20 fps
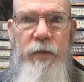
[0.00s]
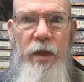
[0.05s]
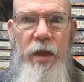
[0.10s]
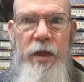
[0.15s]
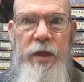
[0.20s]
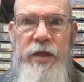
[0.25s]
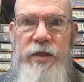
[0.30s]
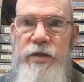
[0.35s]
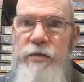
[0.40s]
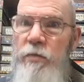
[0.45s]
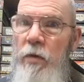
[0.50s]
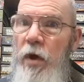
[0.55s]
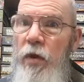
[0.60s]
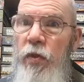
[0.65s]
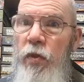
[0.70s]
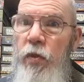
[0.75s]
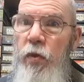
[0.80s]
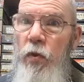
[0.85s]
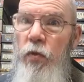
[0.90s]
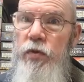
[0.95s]
I guess, my
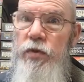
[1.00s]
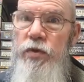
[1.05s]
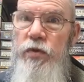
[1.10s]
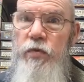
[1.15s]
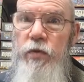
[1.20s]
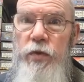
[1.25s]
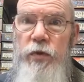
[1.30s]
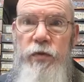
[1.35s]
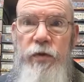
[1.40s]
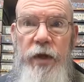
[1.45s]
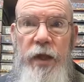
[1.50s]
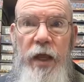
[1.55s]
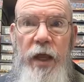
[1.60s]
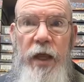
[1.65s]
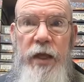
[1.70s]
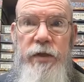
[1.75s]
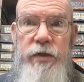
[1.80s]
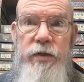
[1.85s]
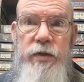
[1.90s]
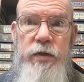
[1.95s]
thoughts with
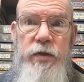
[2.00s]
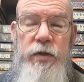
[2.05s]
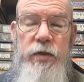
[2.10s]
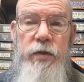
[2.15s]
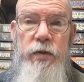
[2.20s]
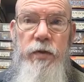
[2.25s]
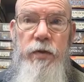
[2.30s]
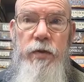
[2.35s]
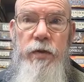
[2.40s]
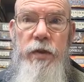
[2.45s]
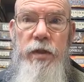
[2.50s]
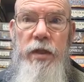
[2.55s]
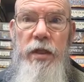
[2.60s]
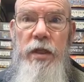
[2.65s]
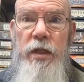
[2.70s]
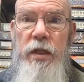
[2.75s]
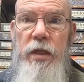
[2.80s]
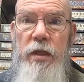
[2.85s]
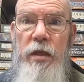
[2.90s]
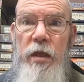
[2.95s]
regards to
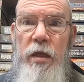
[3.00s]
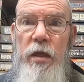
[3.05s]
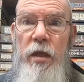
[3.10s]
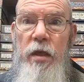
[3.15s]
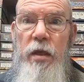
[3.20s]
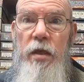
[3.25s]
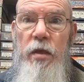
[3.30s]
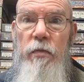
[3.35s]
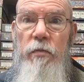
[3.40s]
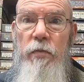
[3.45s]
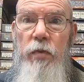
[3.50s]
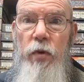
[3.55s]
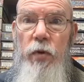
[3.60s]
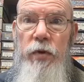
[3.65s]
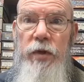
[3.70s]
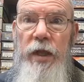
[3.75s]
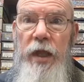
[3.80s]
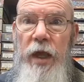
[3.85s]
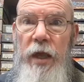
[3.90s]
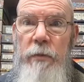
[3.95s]
the
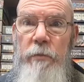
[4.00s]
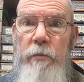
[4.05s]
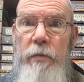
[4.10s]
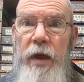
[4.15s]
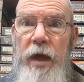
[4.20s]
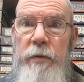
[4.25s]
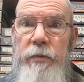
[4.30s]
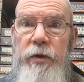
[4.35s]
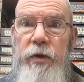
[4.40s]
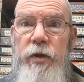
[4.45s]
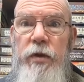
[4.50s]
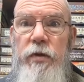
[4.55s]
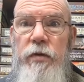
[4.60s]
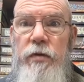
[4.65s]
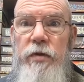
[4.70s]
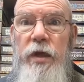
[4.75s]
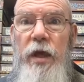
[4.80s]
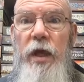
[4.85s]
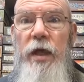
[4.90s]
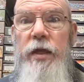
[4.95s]
board game
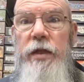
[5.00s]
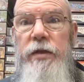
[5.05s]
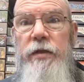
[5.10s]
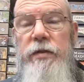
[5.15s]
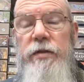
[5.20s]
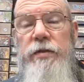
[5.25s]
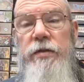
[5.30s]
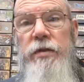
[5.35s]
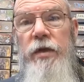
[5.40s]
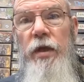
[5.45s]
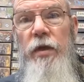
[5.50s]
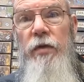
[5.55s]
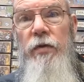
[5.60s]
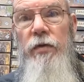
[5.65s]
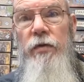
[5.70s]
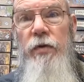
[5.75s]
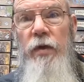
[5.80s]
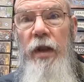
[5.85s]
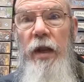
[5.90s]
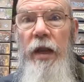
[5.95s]
barbecue day.
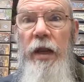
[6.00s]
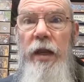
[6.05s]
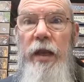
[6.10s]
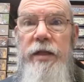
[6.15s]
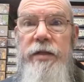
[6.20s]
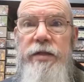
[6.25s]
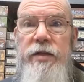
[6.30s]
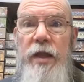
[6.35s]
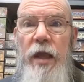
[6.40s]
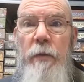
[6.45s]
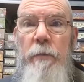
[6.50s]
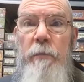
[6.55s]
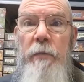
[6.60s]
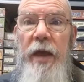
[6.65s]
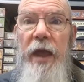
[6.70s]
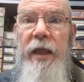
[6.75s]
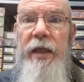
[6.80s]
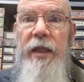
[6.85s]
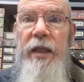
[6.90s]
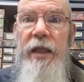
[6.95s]
So let's come
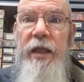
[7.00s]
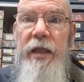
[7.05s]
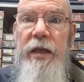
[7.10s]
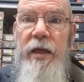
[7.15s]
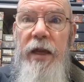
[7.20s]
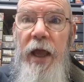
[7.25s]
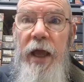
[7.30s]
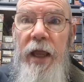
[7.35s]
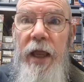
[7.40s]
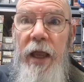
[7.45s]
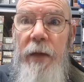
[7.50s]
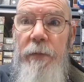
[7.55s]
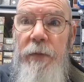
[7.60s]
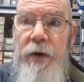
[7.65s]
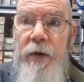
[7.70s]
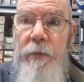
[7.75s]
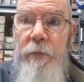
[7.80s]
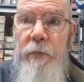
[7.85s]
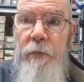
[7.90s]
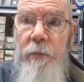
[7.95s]
back in a
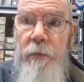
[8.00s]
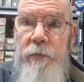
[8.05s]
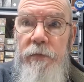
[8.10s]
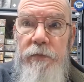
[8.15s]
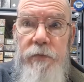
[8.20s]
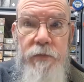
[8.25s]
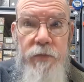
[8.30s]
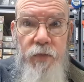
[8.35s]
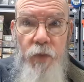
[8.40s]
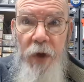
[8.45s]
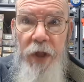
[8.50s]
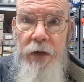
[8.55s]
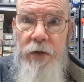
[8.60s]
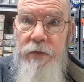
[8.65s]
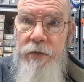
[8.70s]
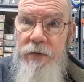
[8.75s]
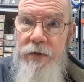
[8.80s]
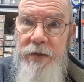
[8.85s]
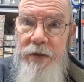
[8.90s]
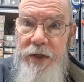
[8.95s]
couple of,
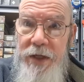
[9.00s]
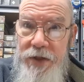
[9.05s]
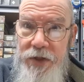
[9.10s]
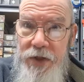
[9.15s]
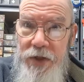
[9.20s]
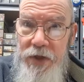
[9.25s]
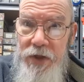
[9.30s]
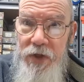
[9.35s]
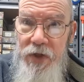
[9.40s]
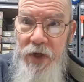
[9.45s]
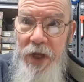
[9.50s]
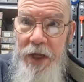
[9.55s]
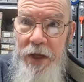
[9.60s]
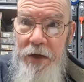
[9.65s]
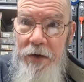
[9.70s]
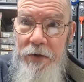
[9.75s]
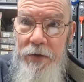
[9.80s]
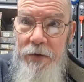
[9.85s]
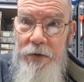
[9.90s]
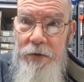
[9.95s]
well, less than a
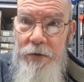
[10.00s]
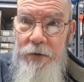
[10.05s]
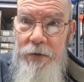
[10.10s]
second.